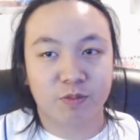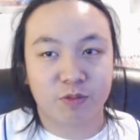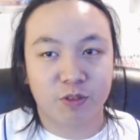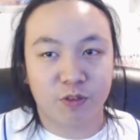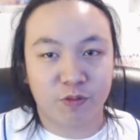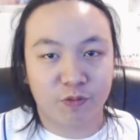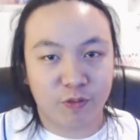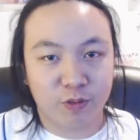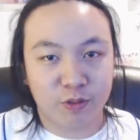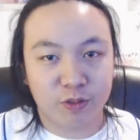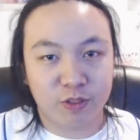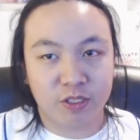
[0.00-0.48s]
The
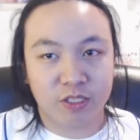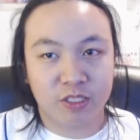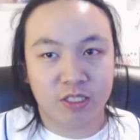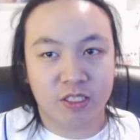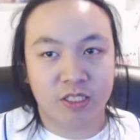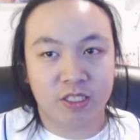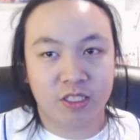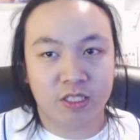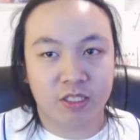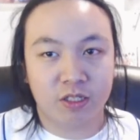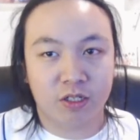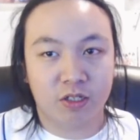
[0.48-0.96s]

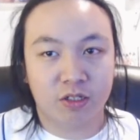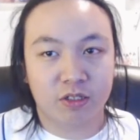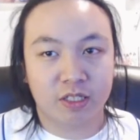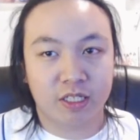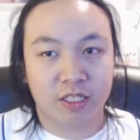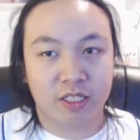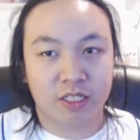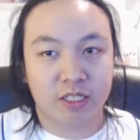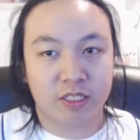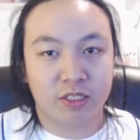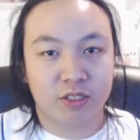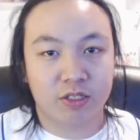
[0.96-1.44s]
first song
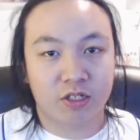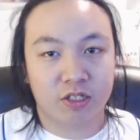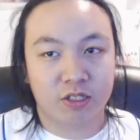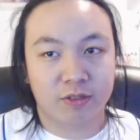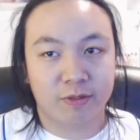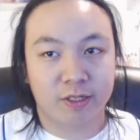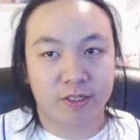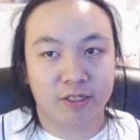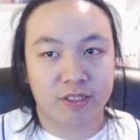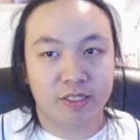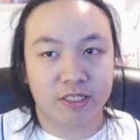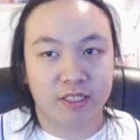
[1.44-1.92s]
that they talked
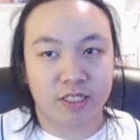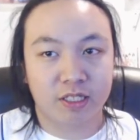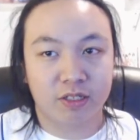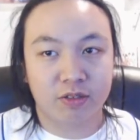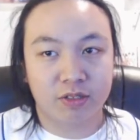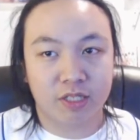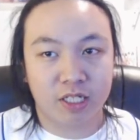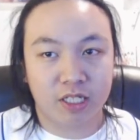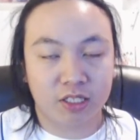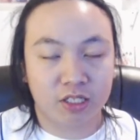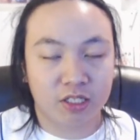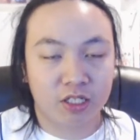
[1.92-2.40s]
about is Little
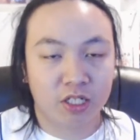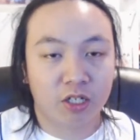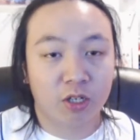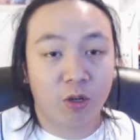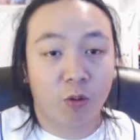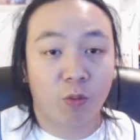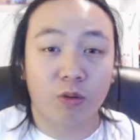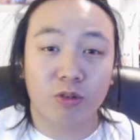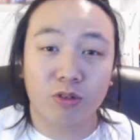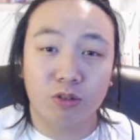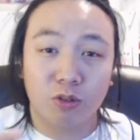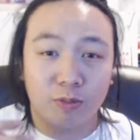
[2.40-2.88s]
Touch.
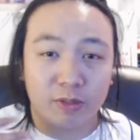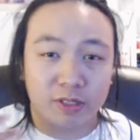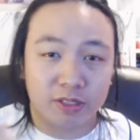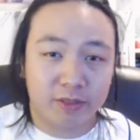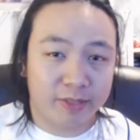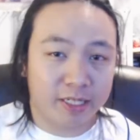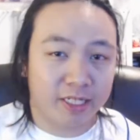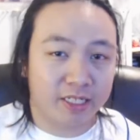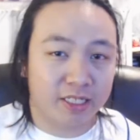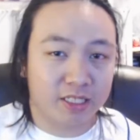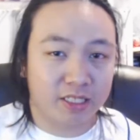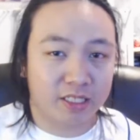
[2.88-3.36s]
We don't know much
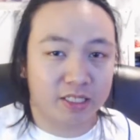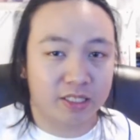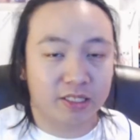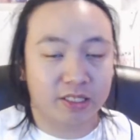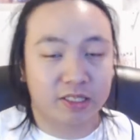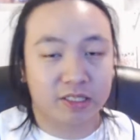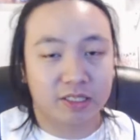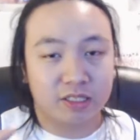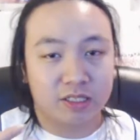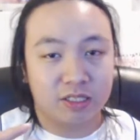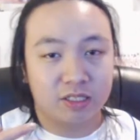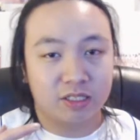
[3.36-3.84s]
about it.
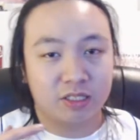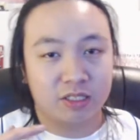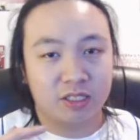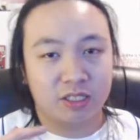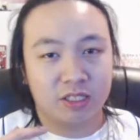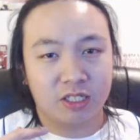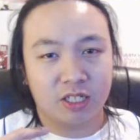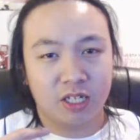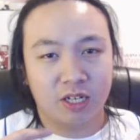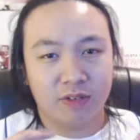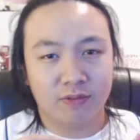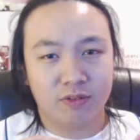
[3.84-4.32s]
The
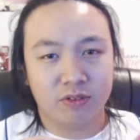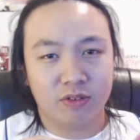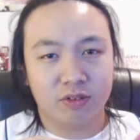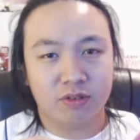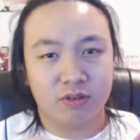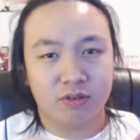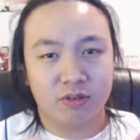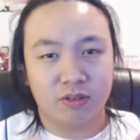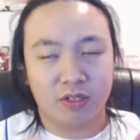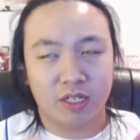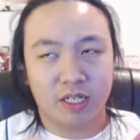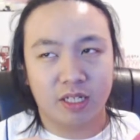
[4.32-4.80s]

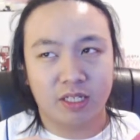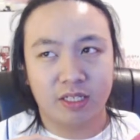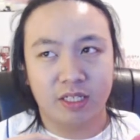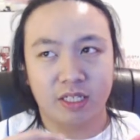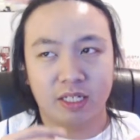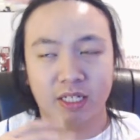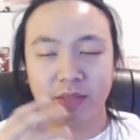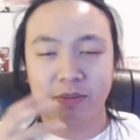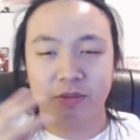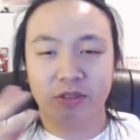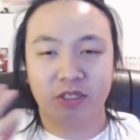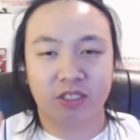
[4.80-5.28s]
cover and
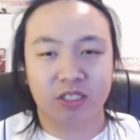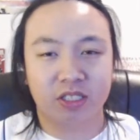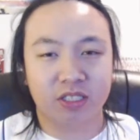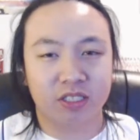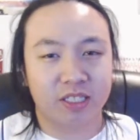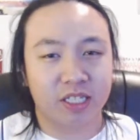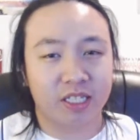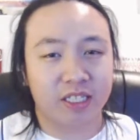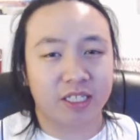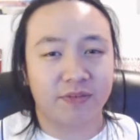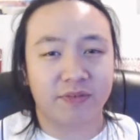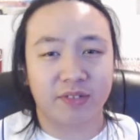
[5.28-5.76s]
the images
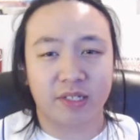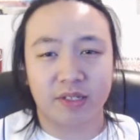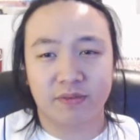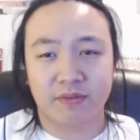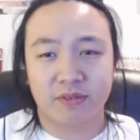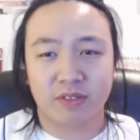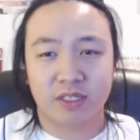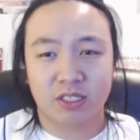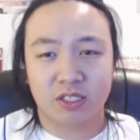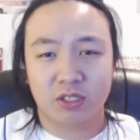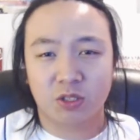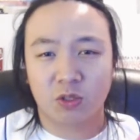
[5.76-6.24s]
that they've
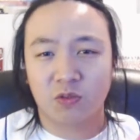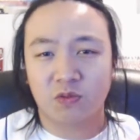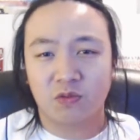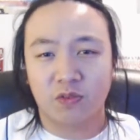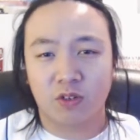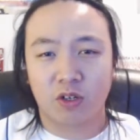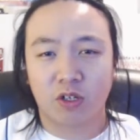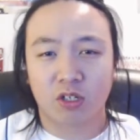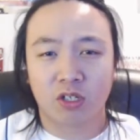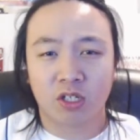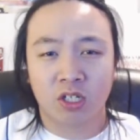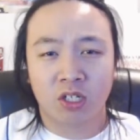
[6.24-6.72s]
given us so
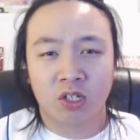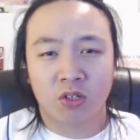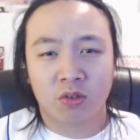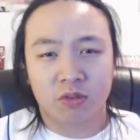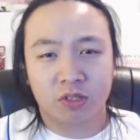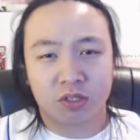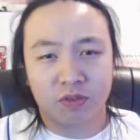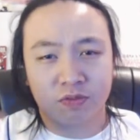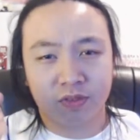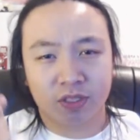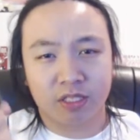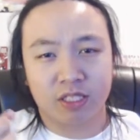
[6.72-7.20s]
far,
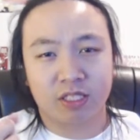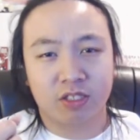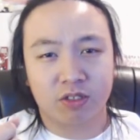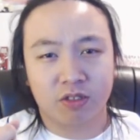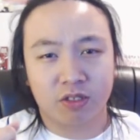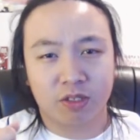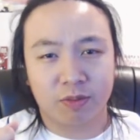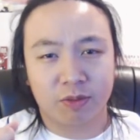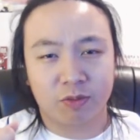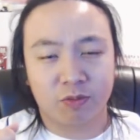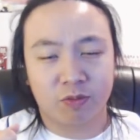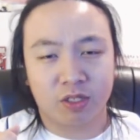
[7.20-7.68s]
which really has
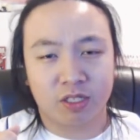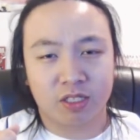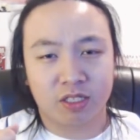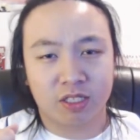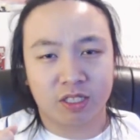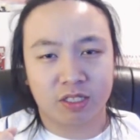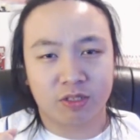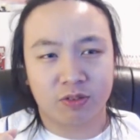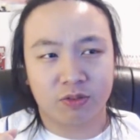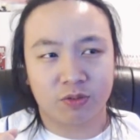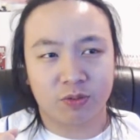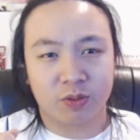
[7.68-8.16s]
only been one
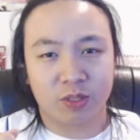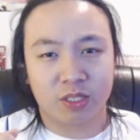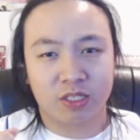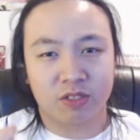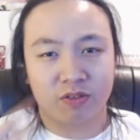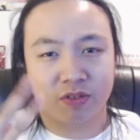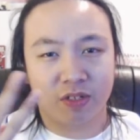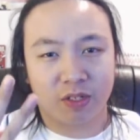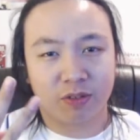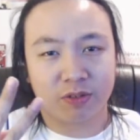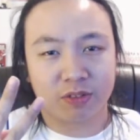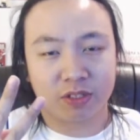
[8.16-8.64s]
because it was
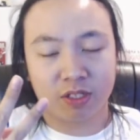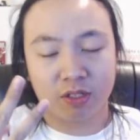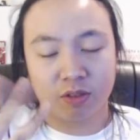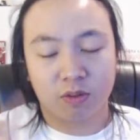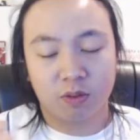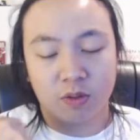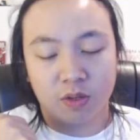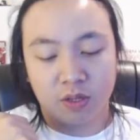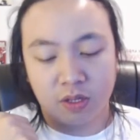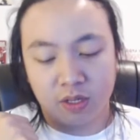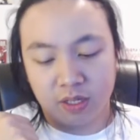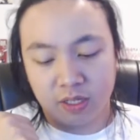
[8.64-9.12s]
released 3 hours ago,
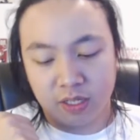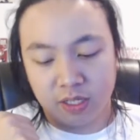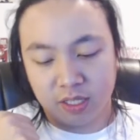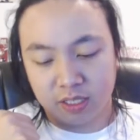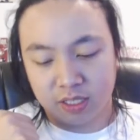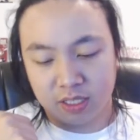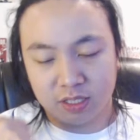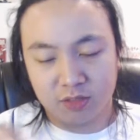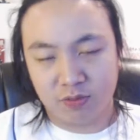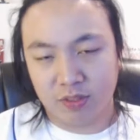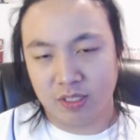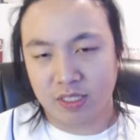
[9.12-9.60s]

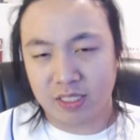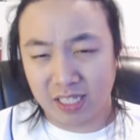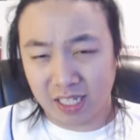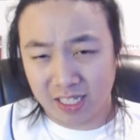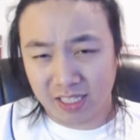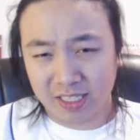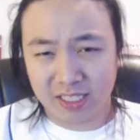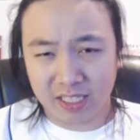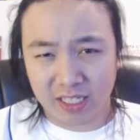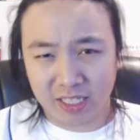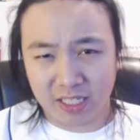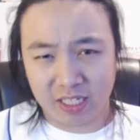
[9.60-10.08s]
doesn't really
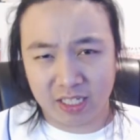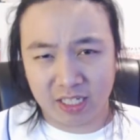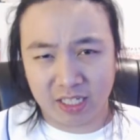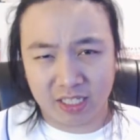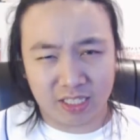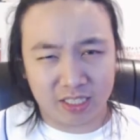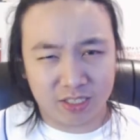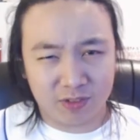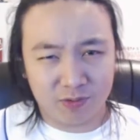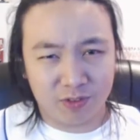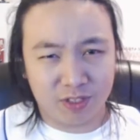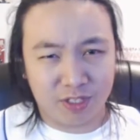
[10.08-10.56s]
tell us anything. It
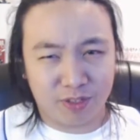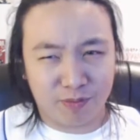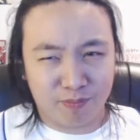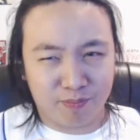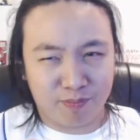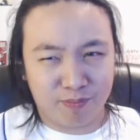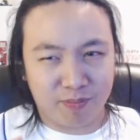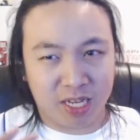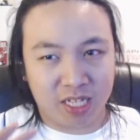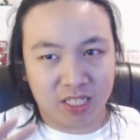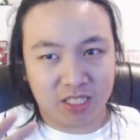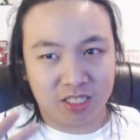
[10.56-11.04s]
doesn't really
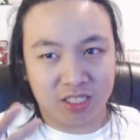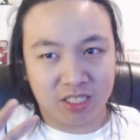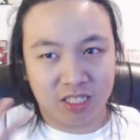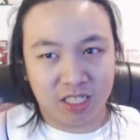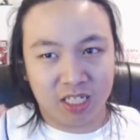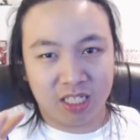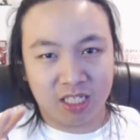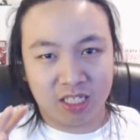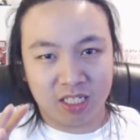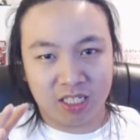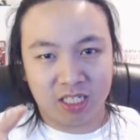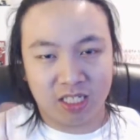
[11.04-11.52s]
match
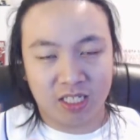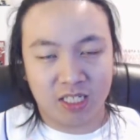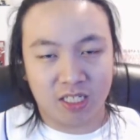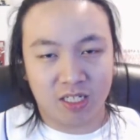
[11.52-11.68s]
yet.